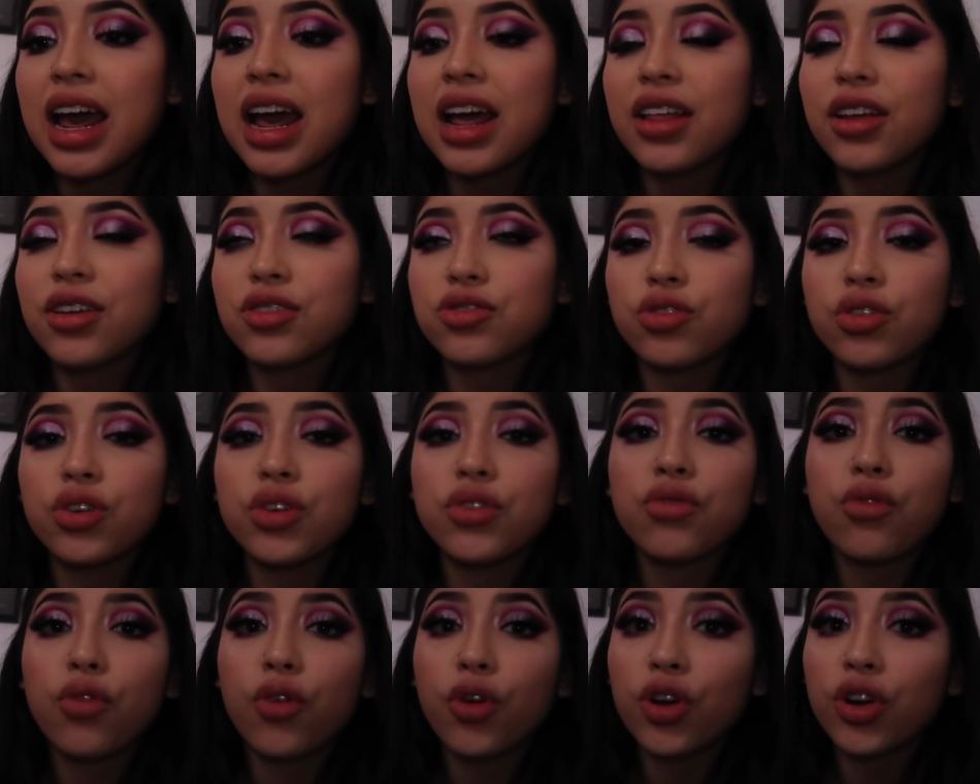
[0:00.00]
there's only
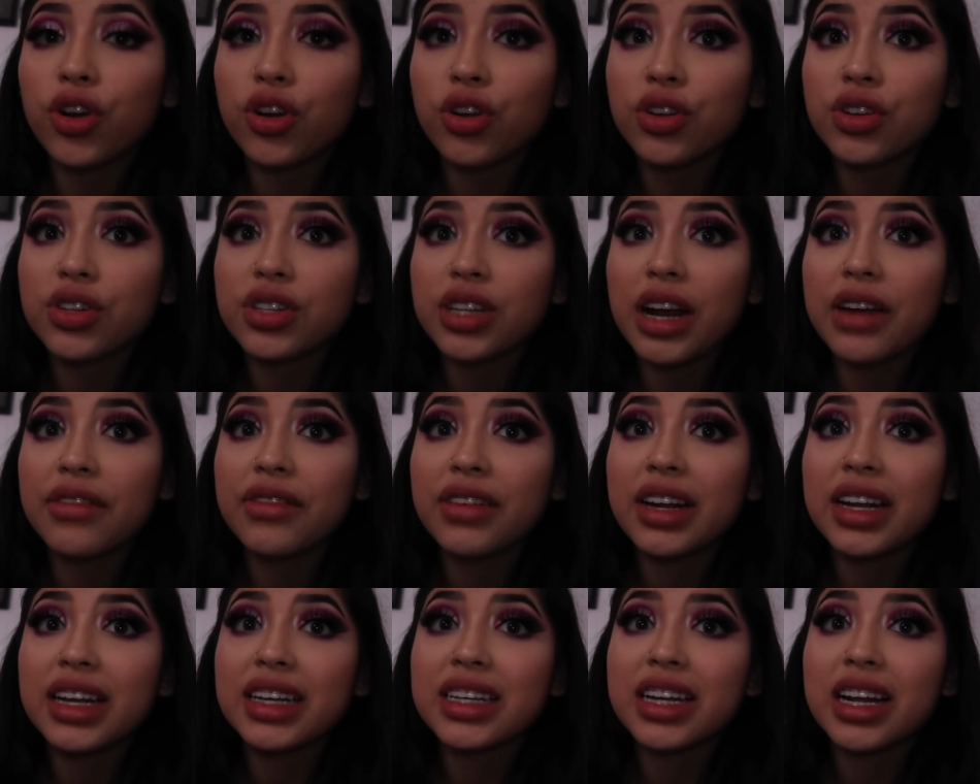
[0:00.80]
4 girls left,
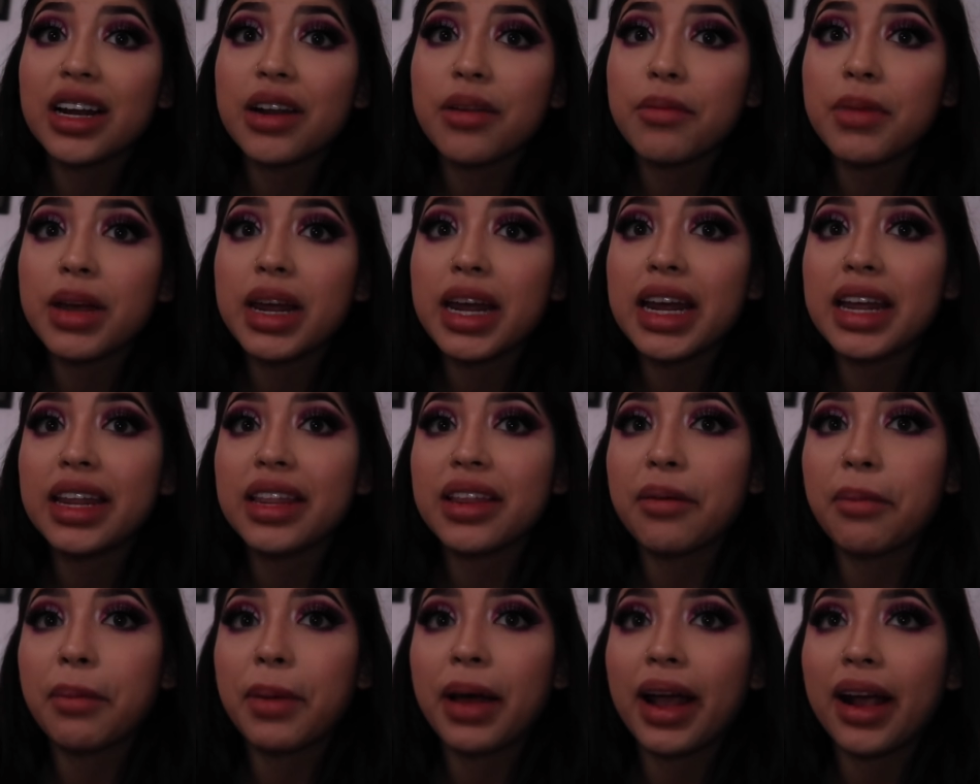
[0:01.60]
and he's gonna meet
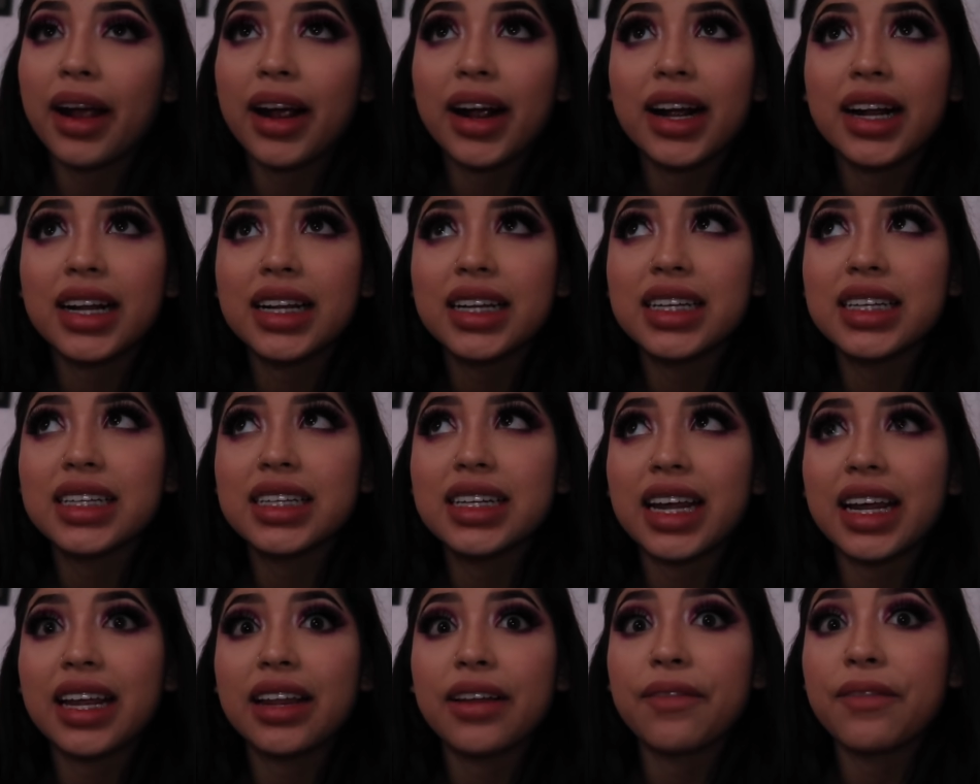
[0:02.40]
the parents,
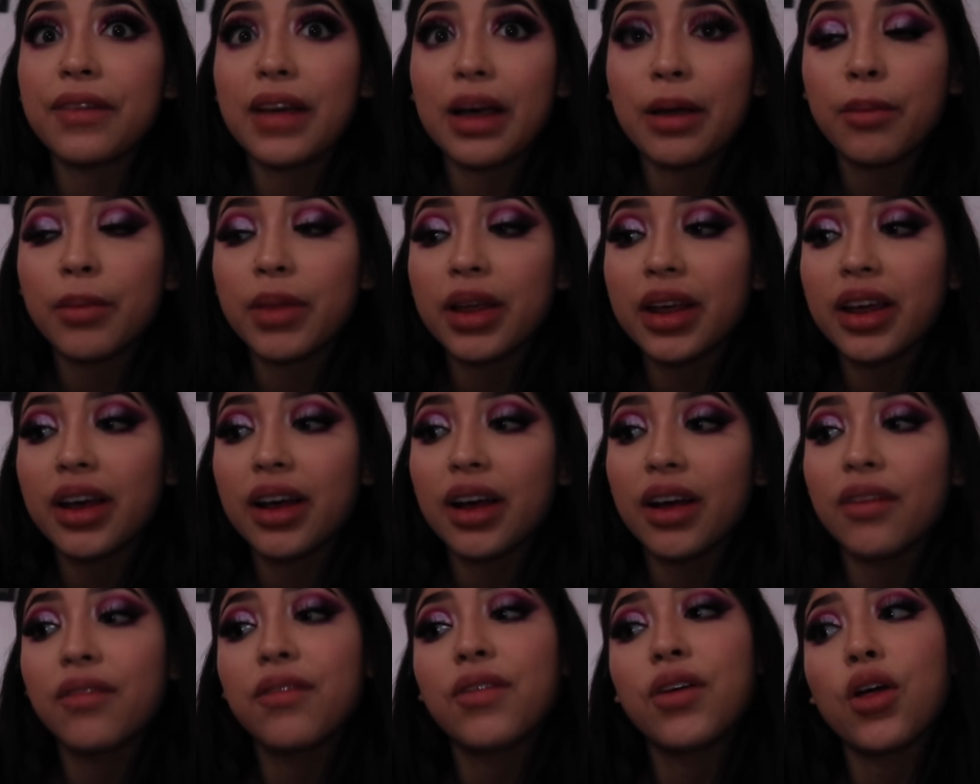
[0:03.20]
like the family
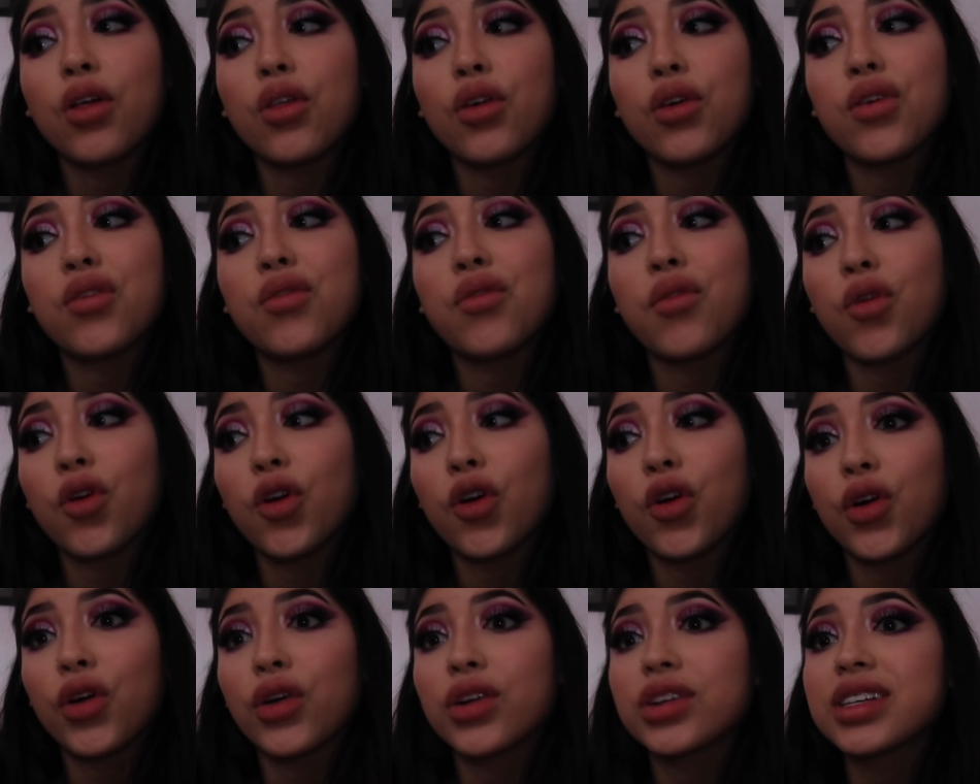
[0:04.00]
of the 4
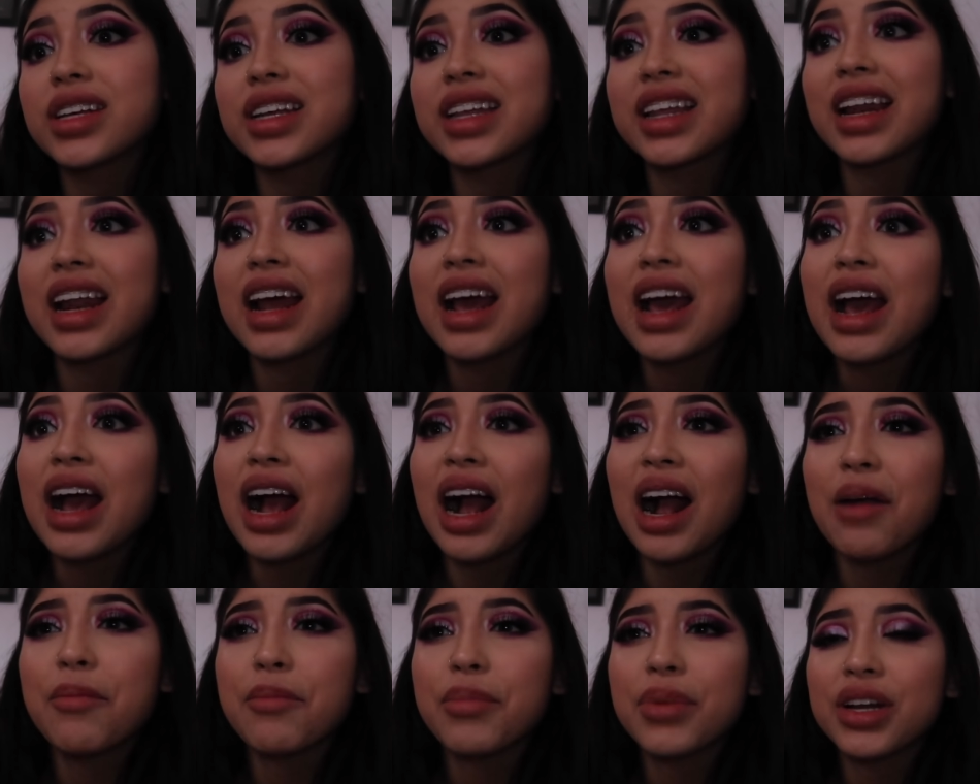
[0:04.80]
girls, and then
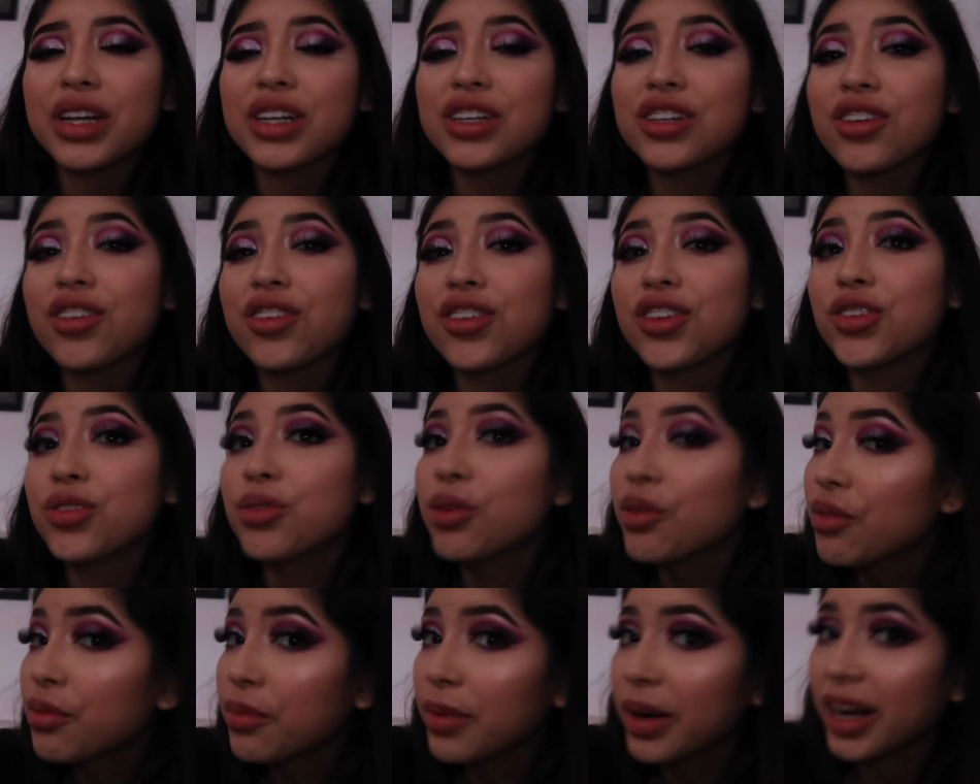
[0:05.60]
I'm pretty sure
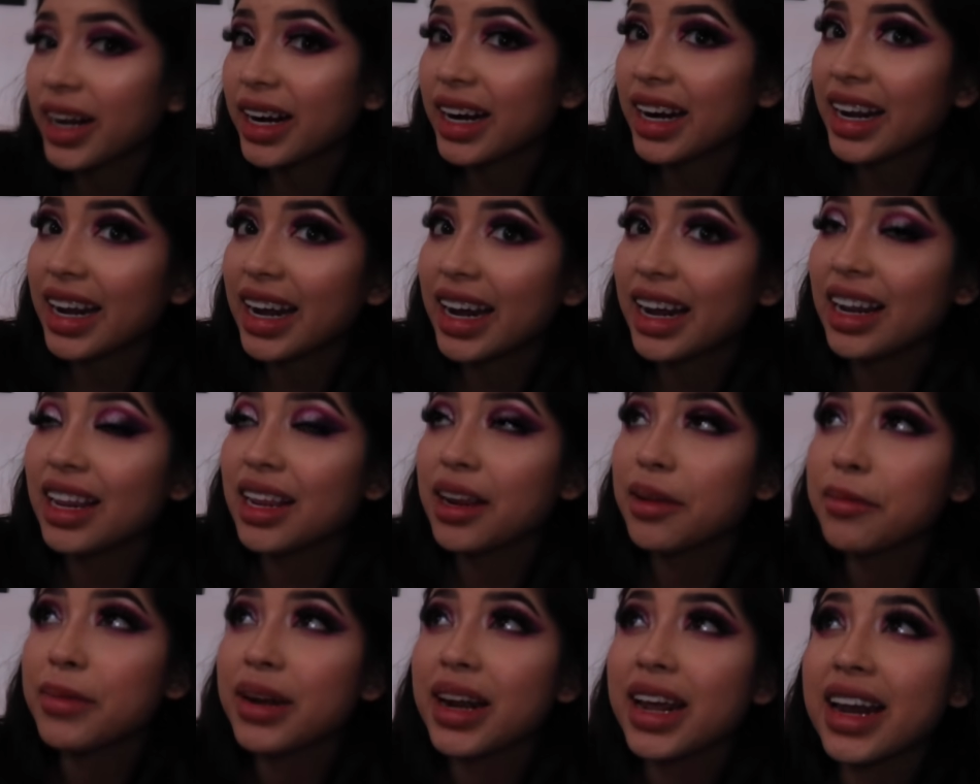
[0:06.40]
2 of them are gonna get
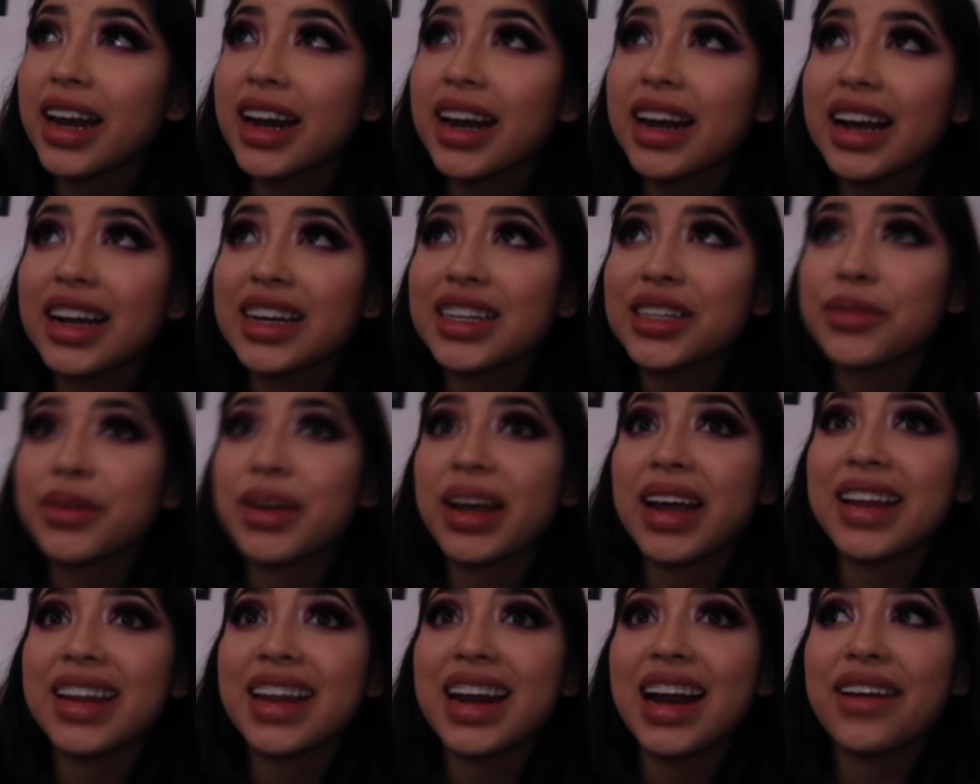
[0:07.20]
eliminated next week,
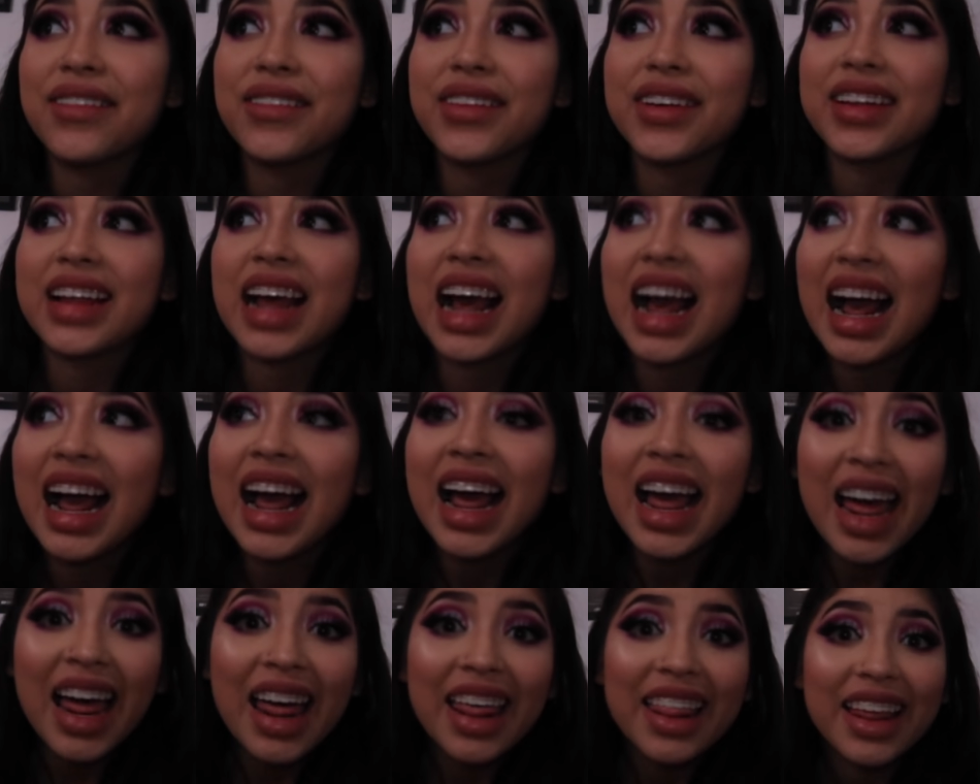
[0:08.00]
and after that,
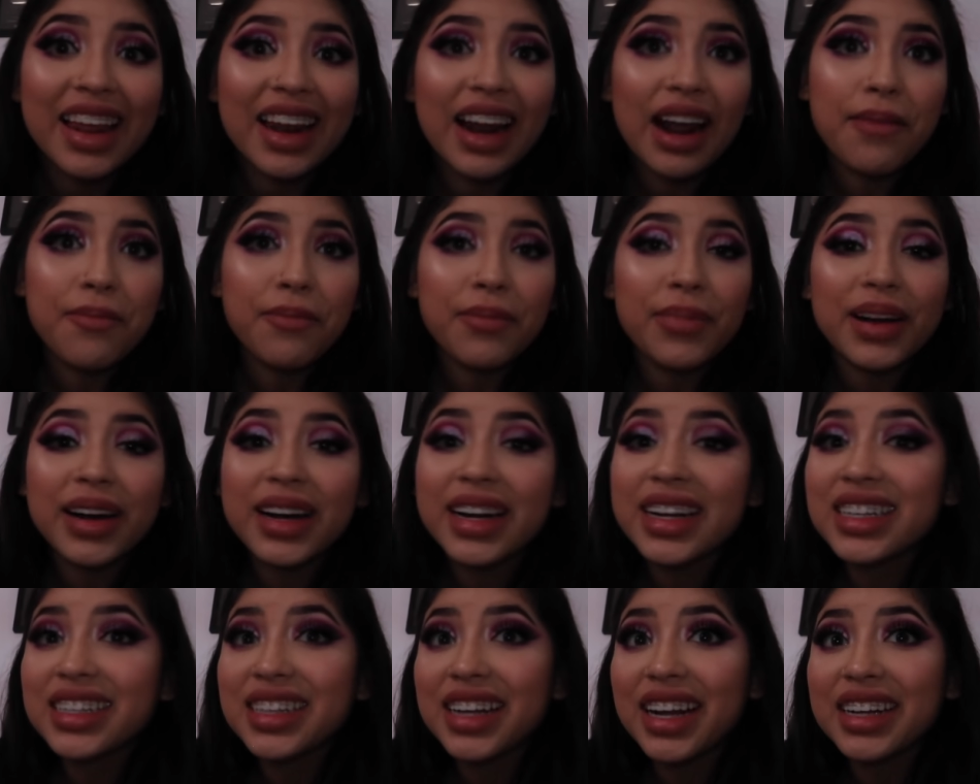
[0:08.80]
then I'm
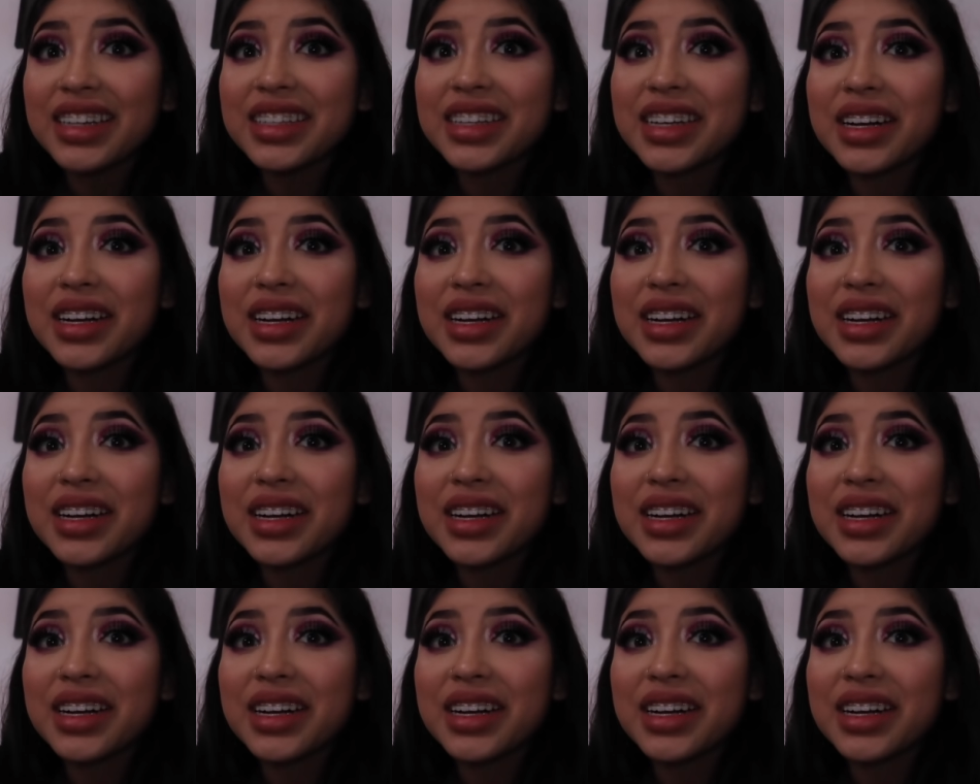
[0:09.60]
pretty sure that's